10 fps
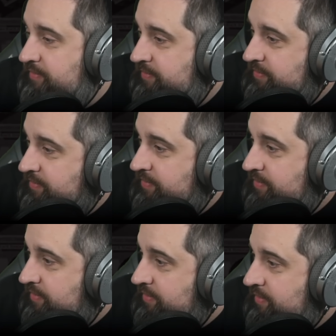
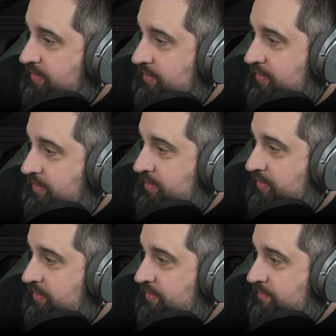
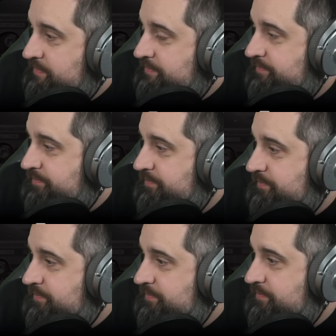
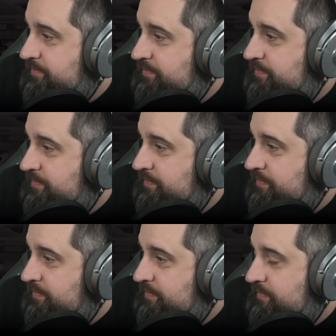
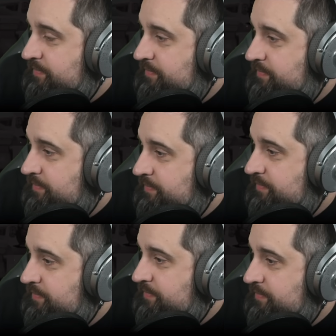
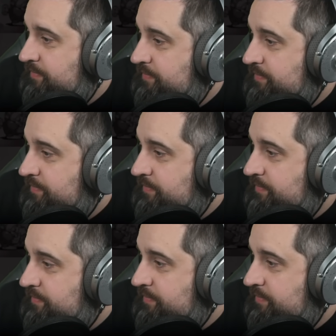
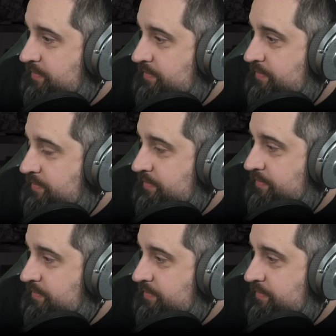No one is speaking in this clip.